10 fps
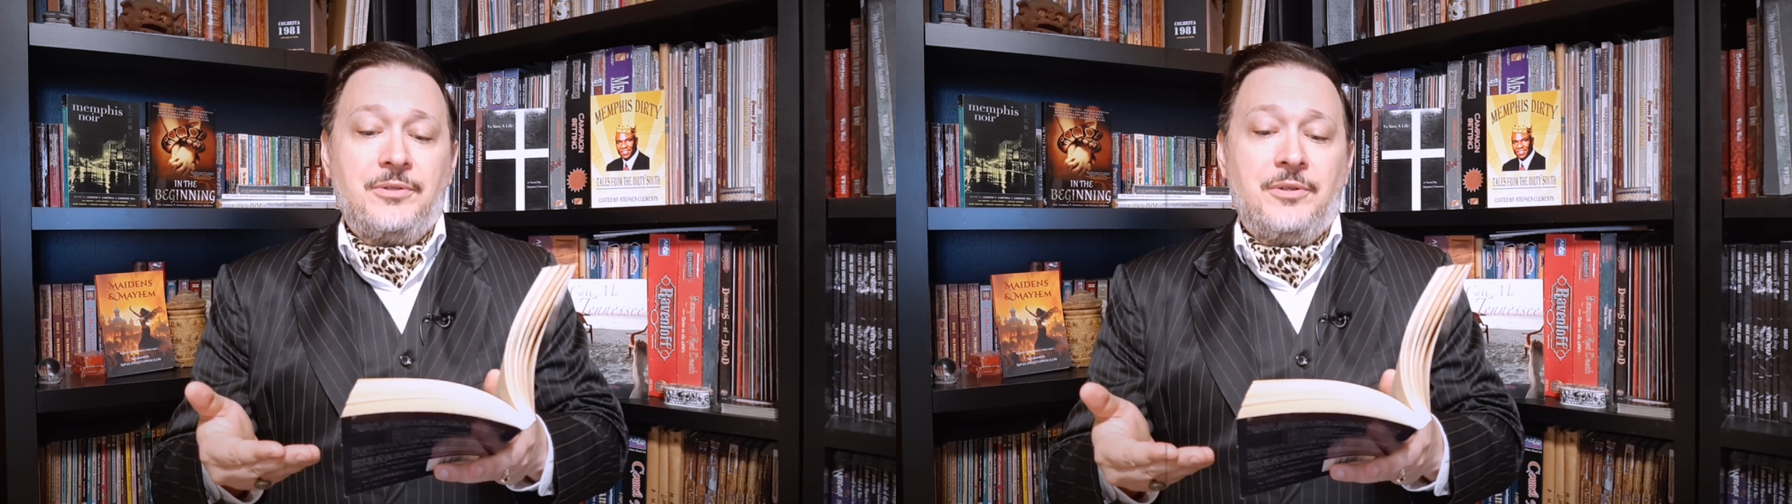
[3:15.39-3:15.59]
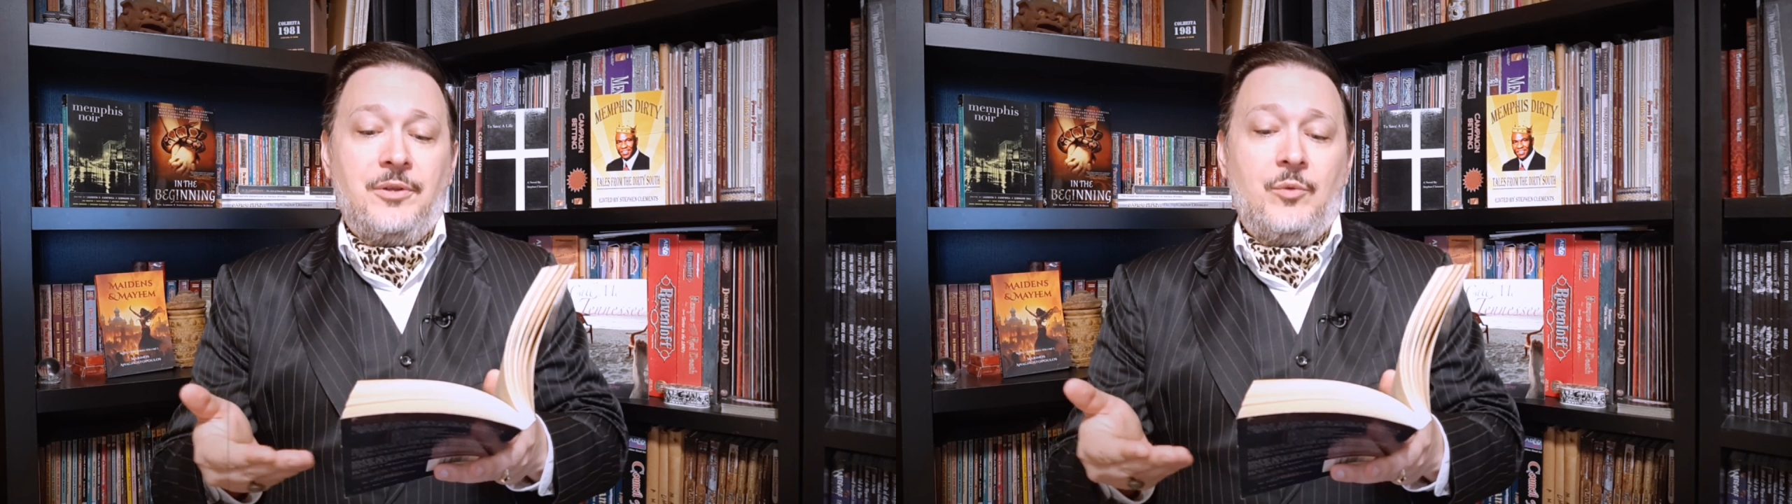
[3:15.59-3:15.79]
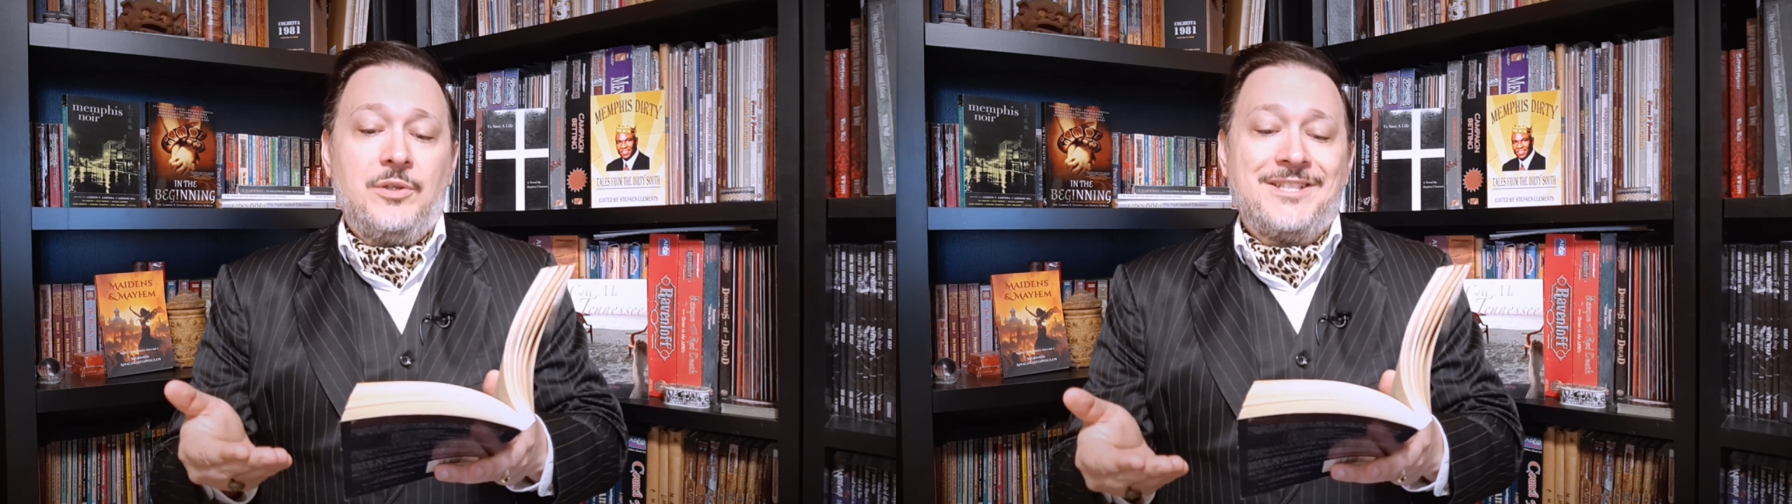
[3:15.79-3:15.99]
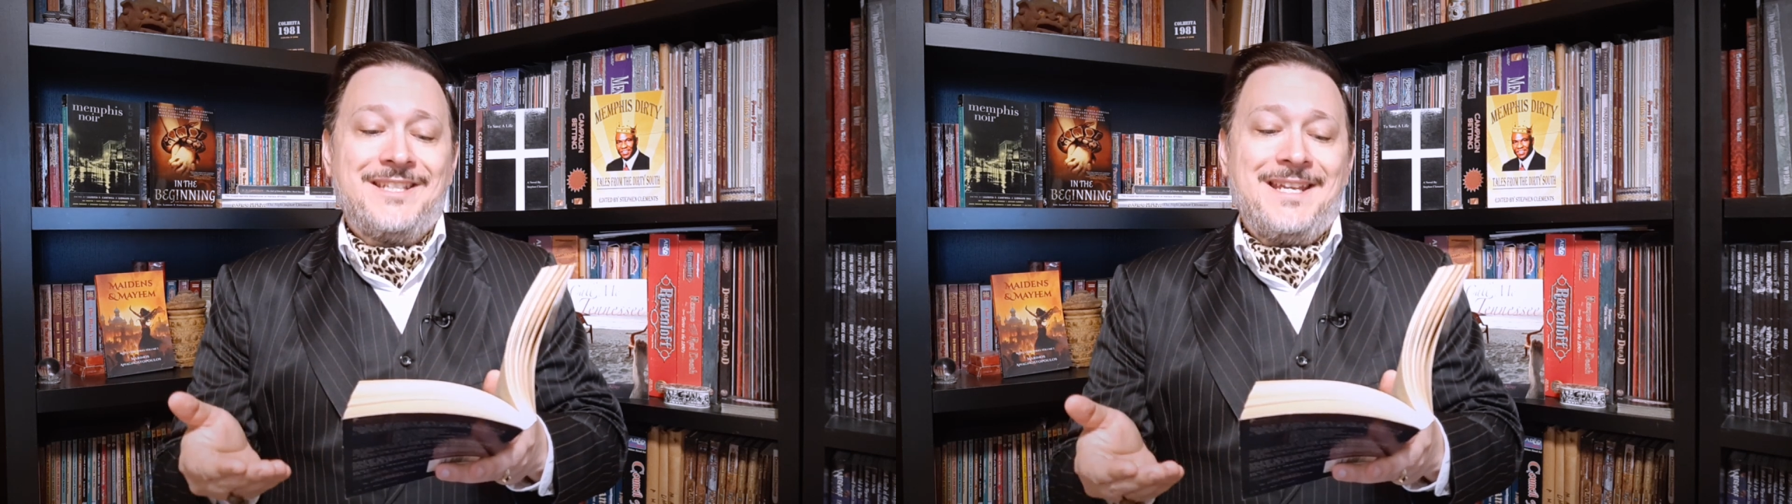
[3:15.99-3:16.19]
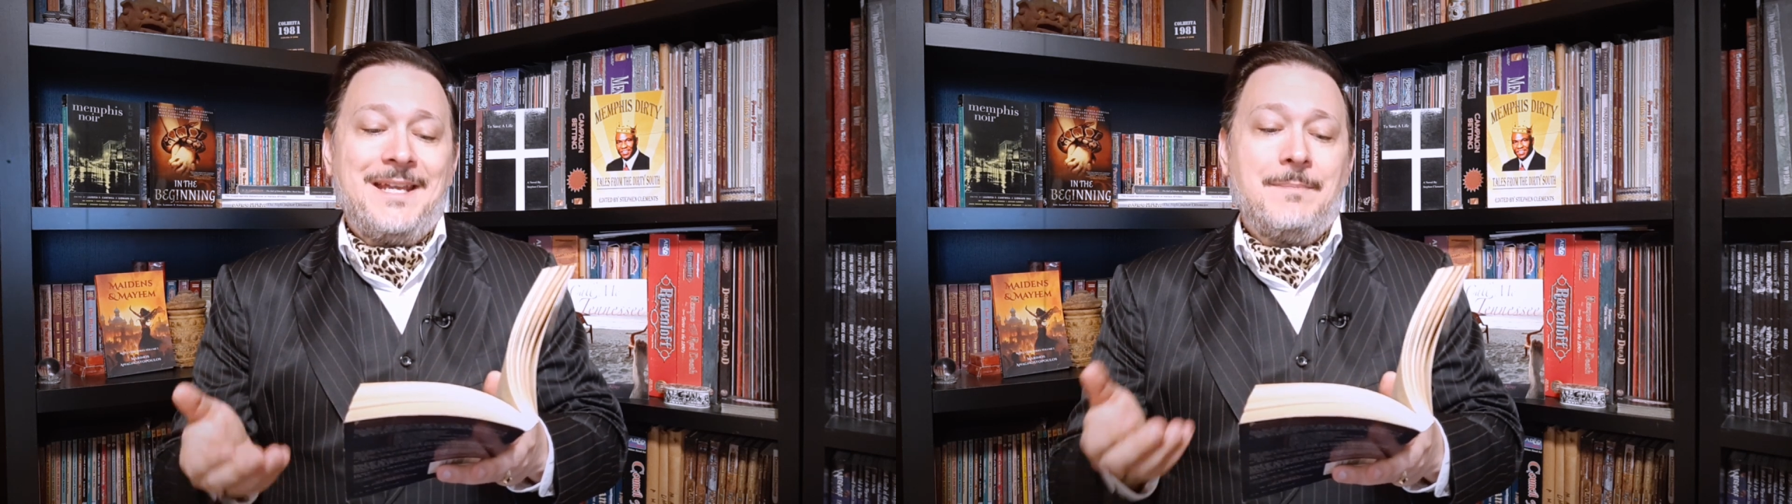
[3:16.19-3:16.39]
the one
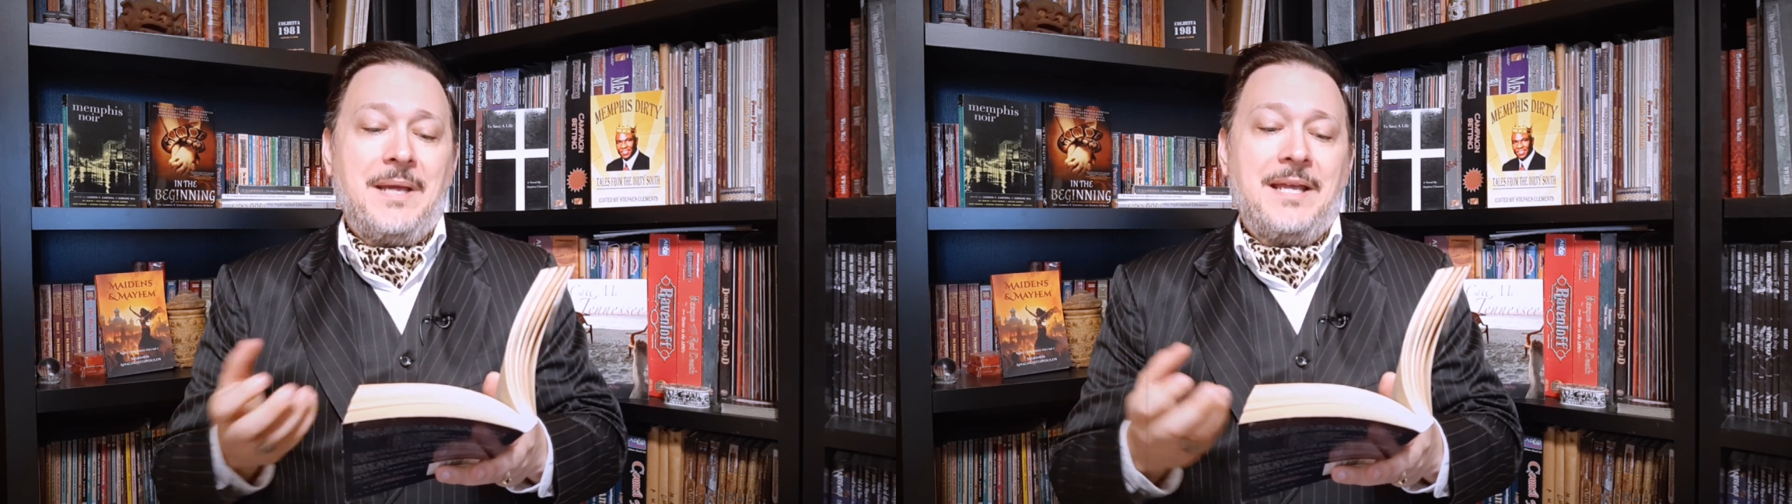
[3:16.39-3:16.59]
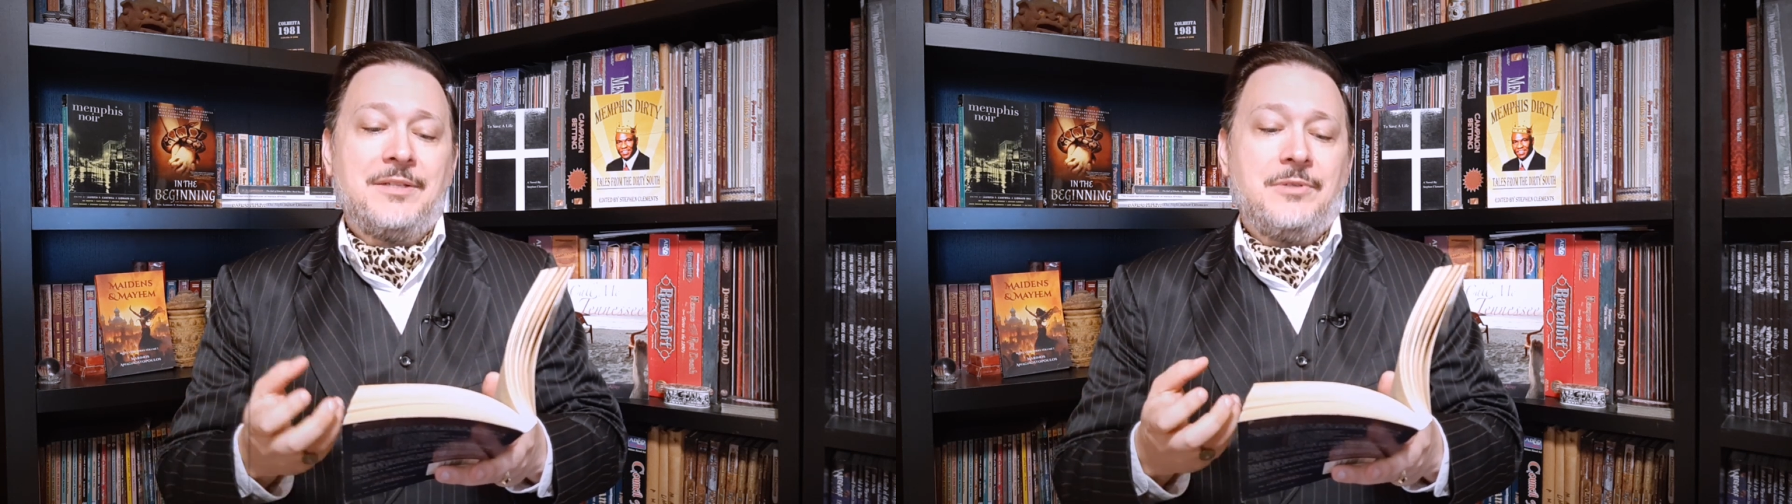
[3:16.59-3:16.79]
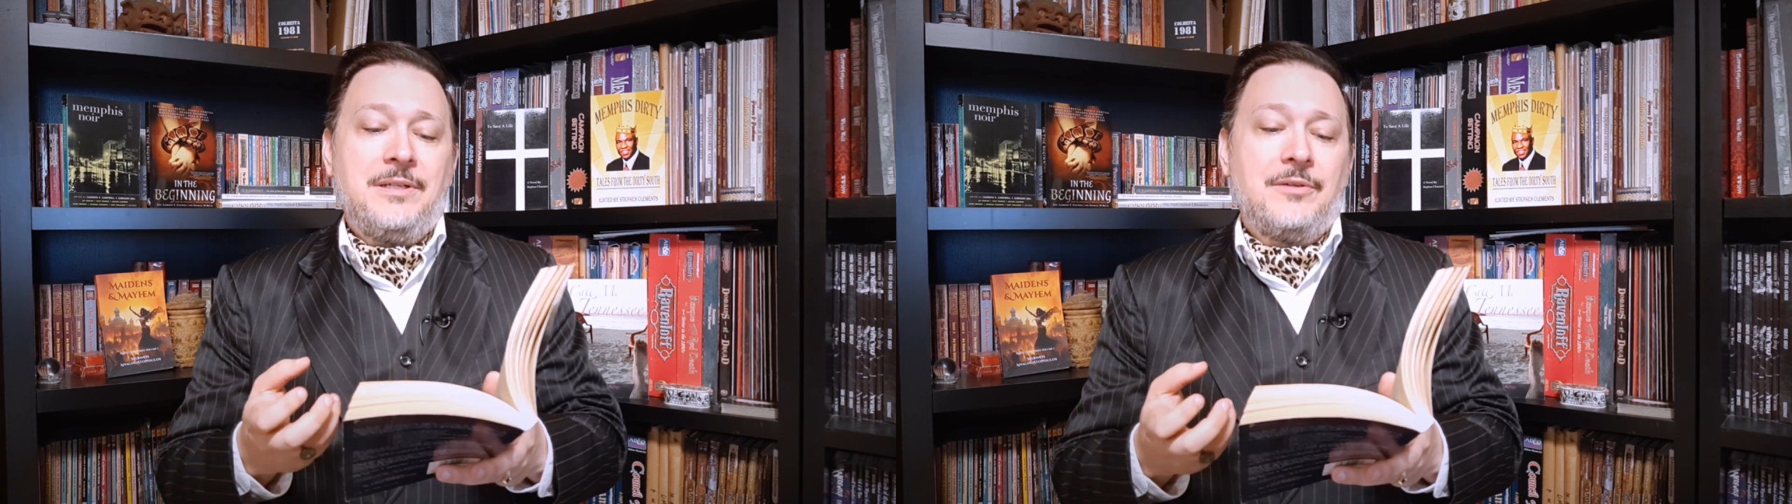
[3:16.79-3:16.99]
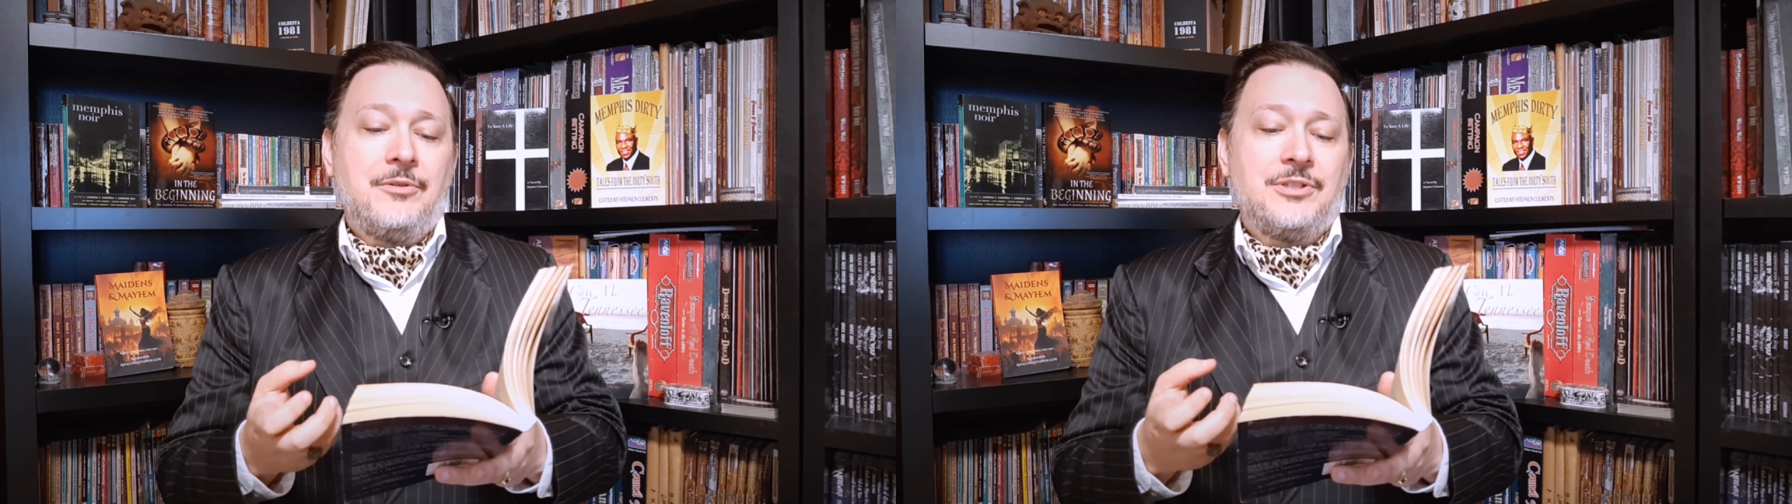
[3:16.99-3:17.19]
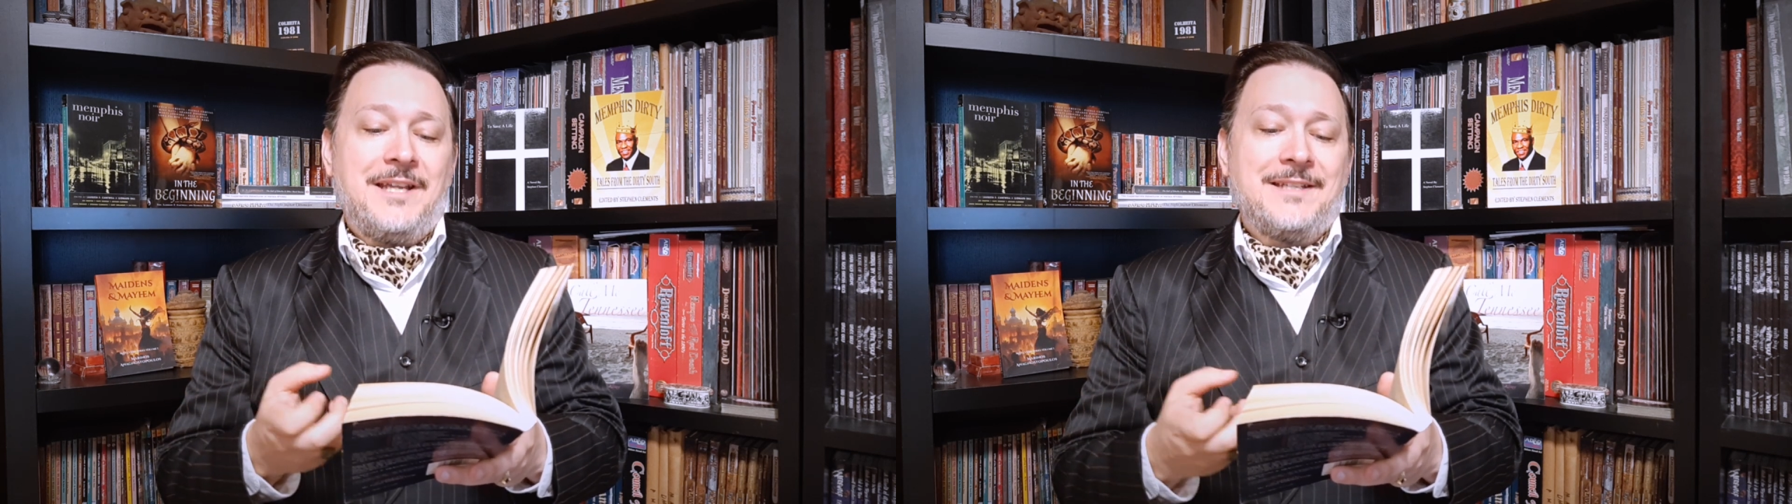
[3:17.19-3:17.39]
seeking mastery understands